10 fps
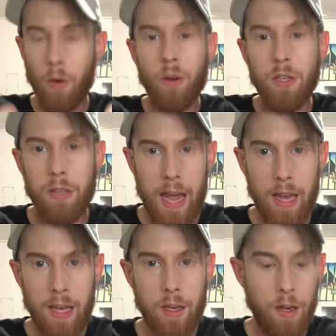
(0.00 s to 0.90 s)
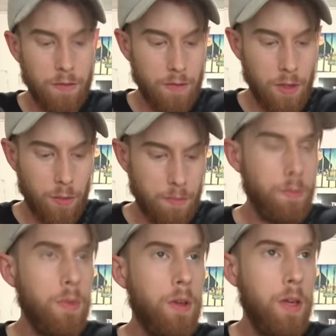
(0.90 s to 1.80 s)
or just handcuffs if you don't want to
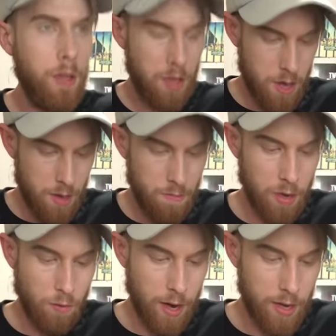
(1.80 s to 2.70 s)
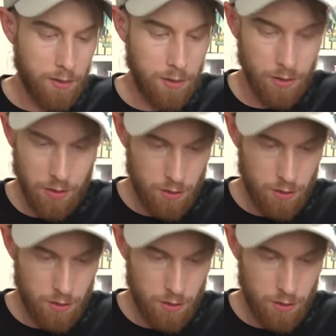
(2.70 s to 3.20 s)
be racist.